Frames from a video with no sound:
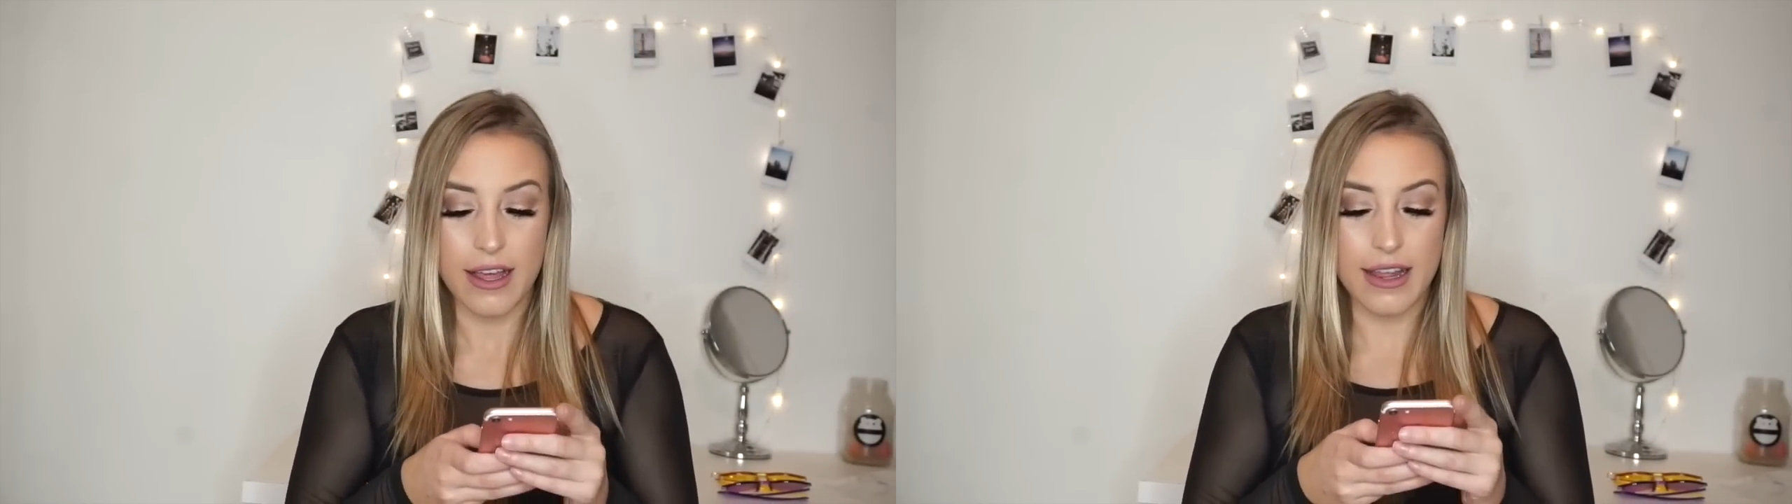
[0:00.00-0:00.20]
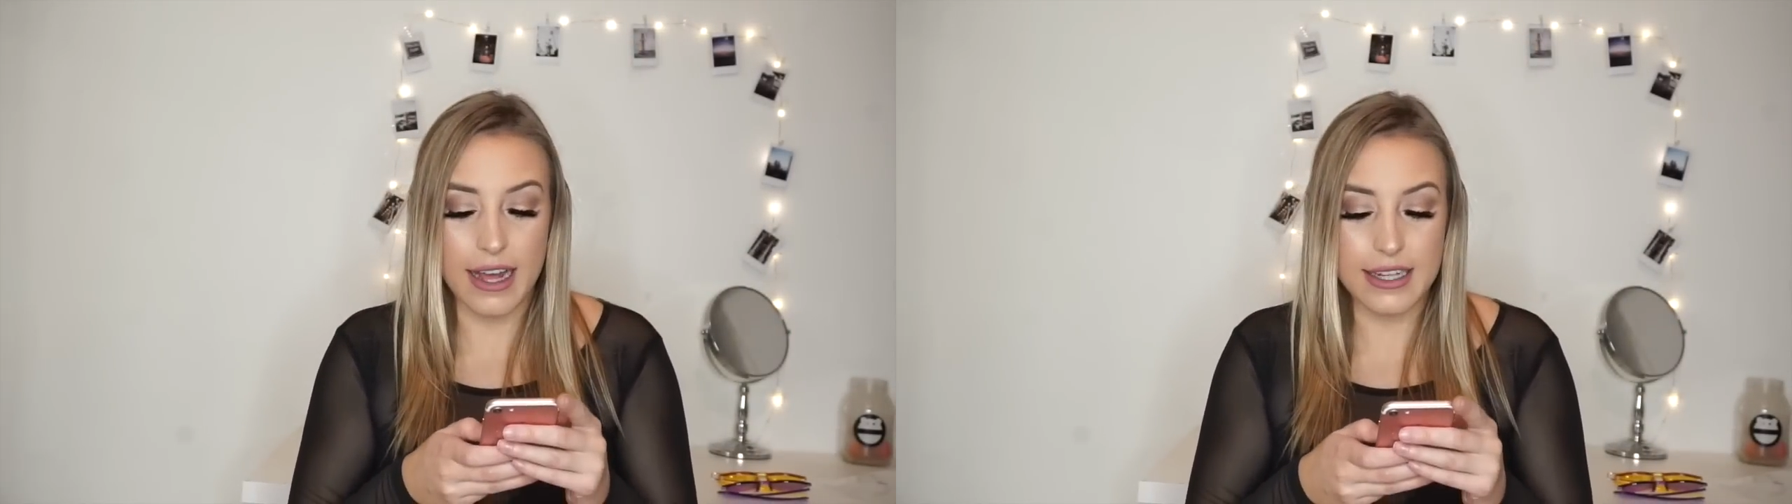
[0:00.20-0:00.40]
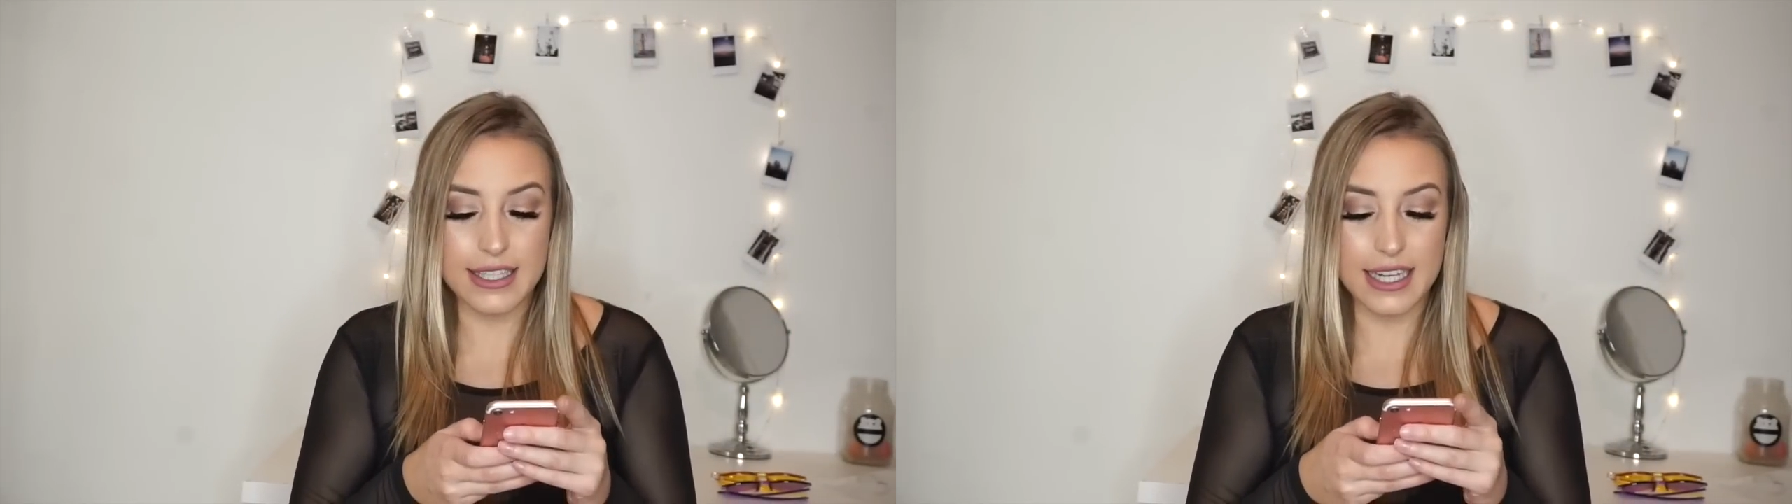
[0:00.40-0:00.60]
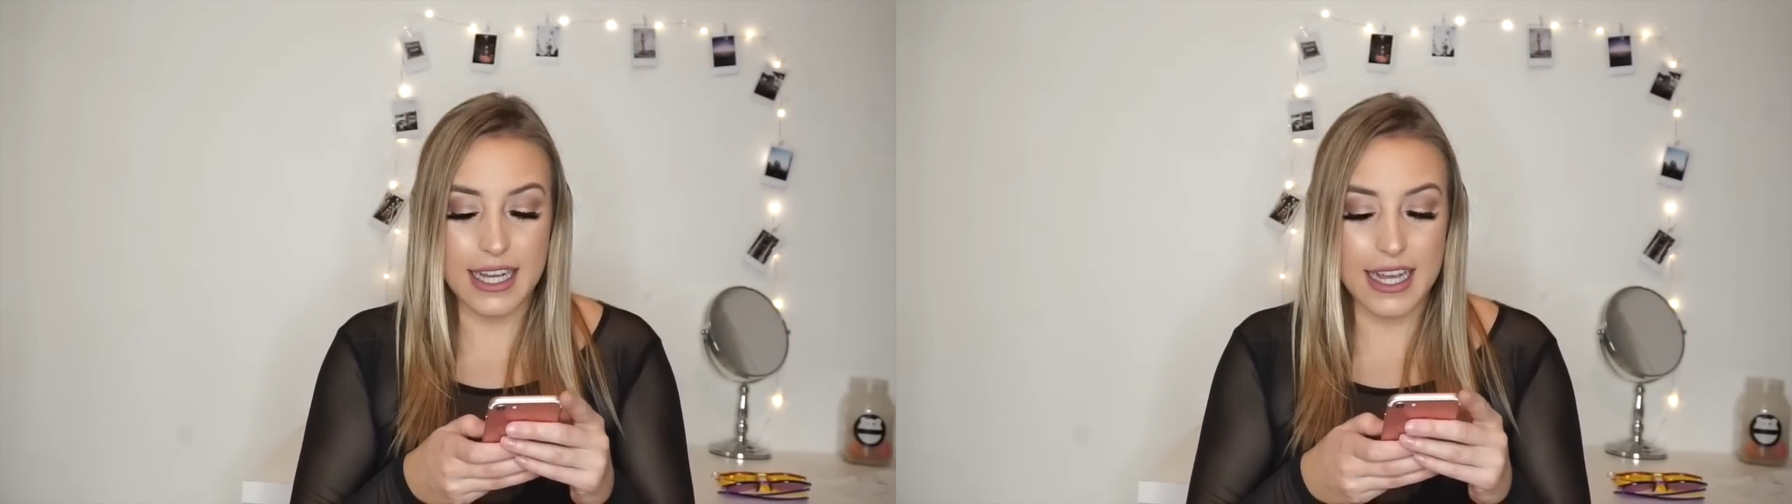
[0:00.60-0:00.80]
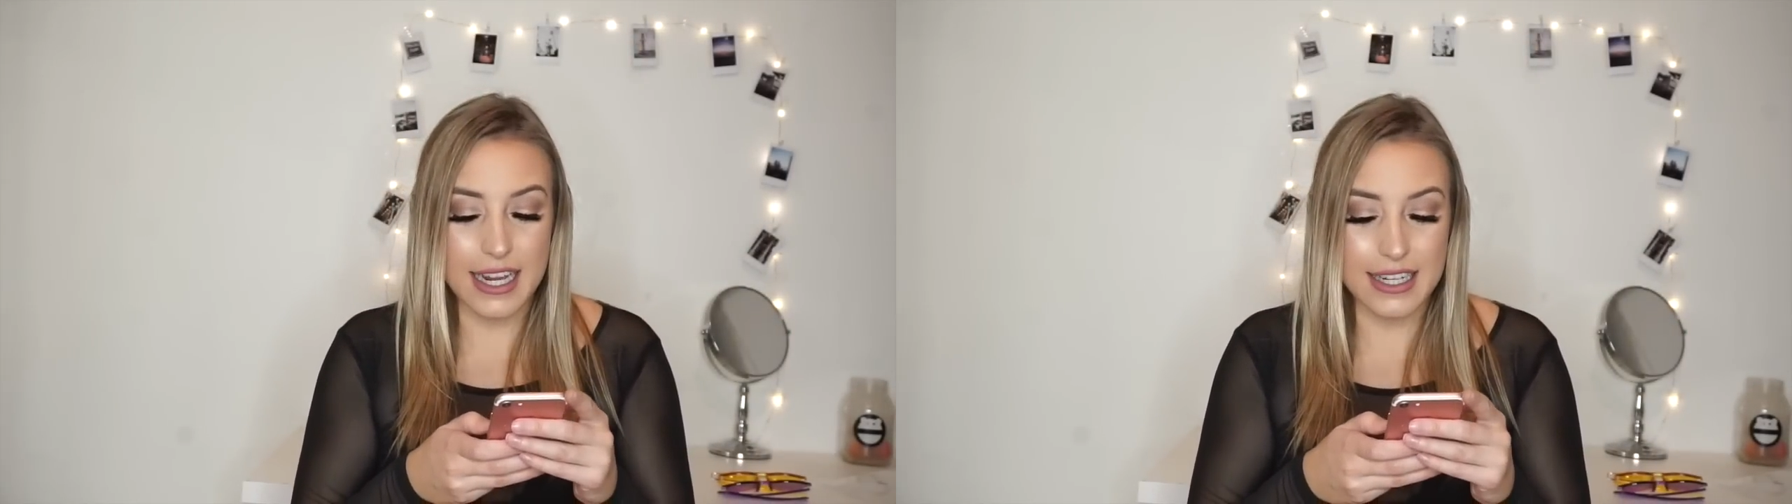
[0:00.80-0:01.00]
That is
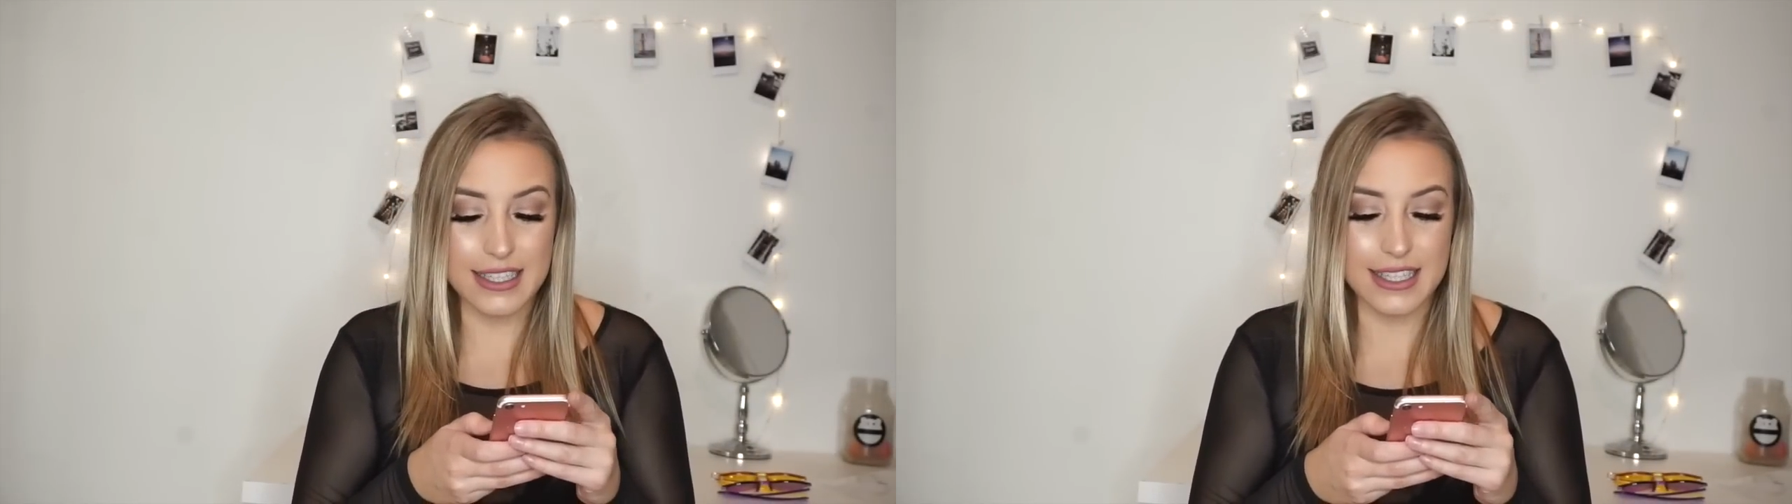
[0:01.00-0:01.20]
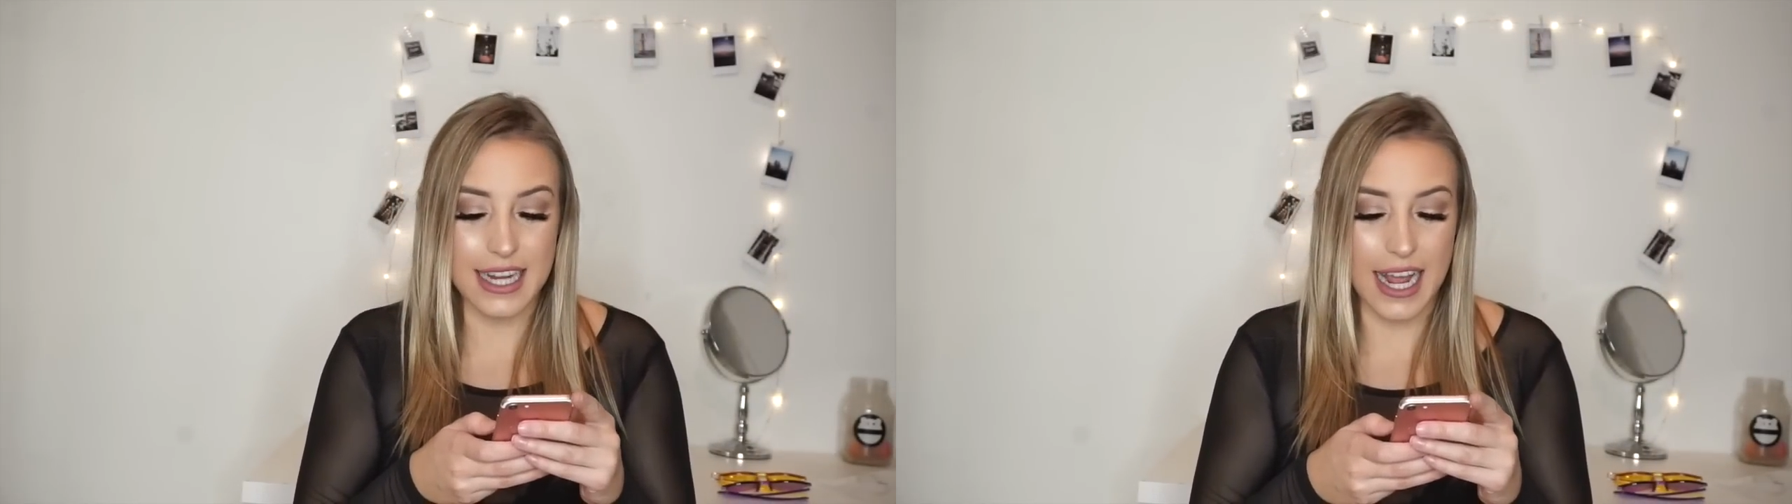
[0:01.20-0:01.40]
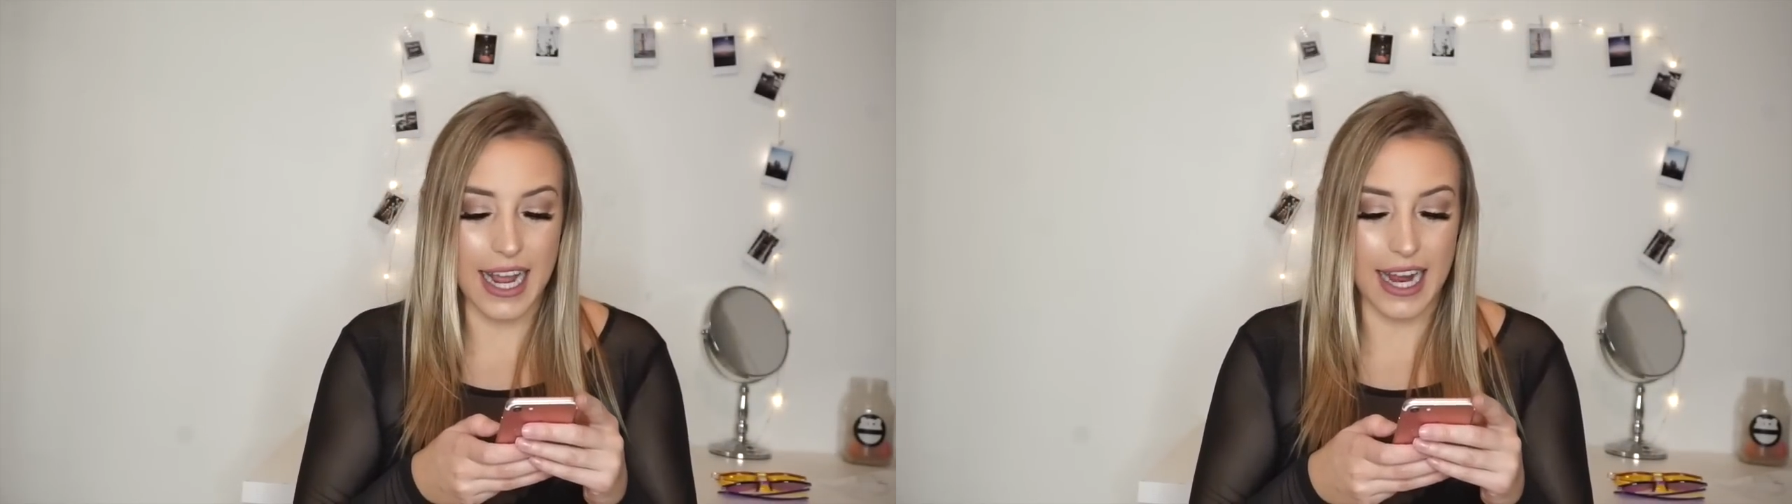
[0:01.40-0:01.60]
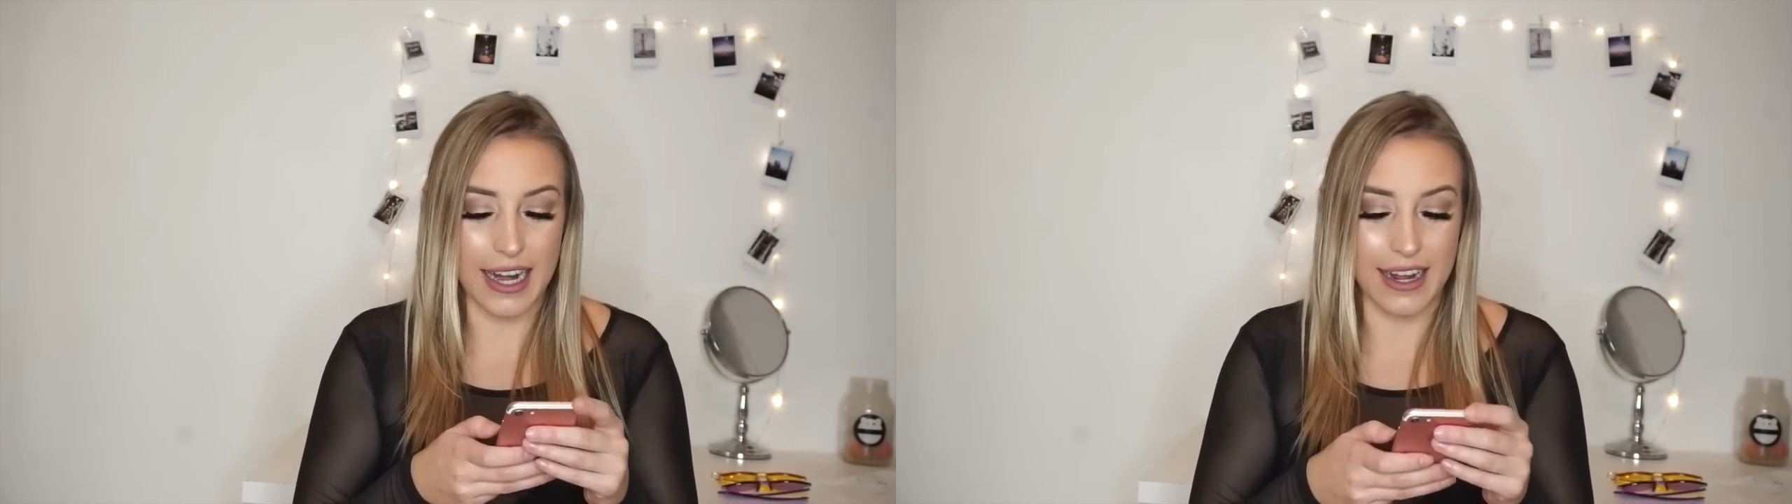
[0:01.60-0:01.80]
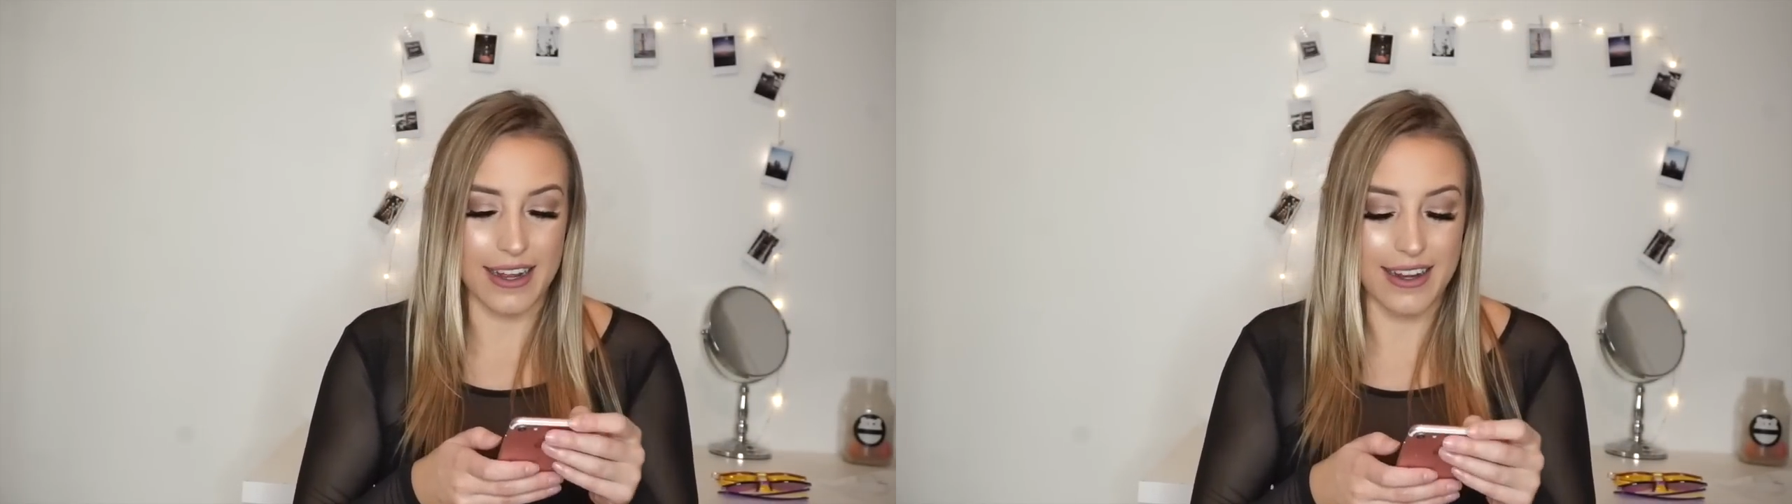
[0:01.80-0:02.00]

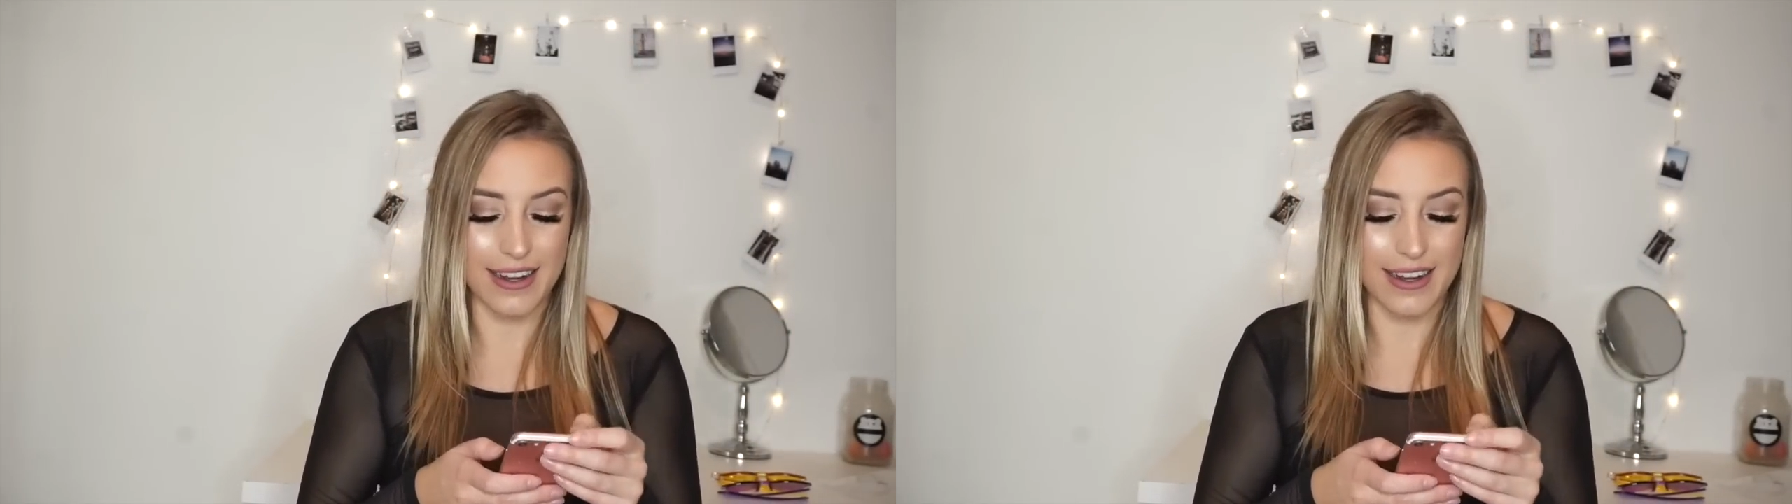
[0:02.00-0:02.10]
insane.